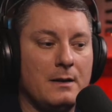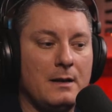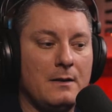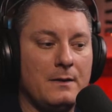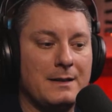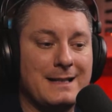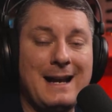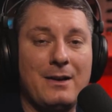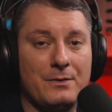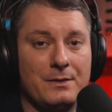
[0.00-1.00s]
the
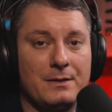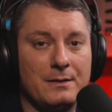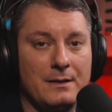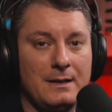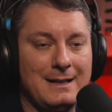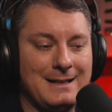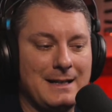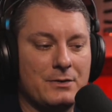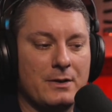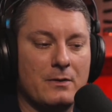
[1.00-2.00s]
sound is
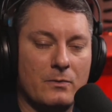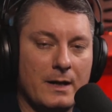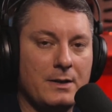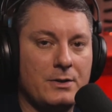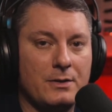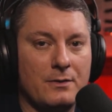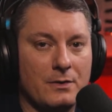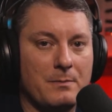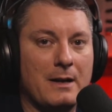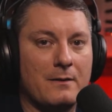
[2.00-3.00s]
actually going to reach those
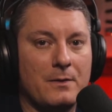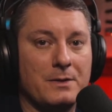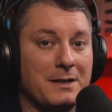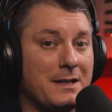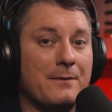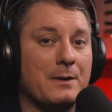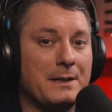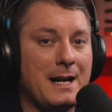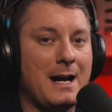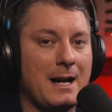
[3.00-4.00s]
microphones at different
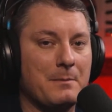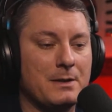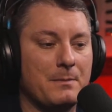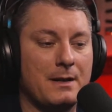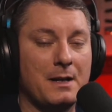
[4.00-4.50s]
times. And because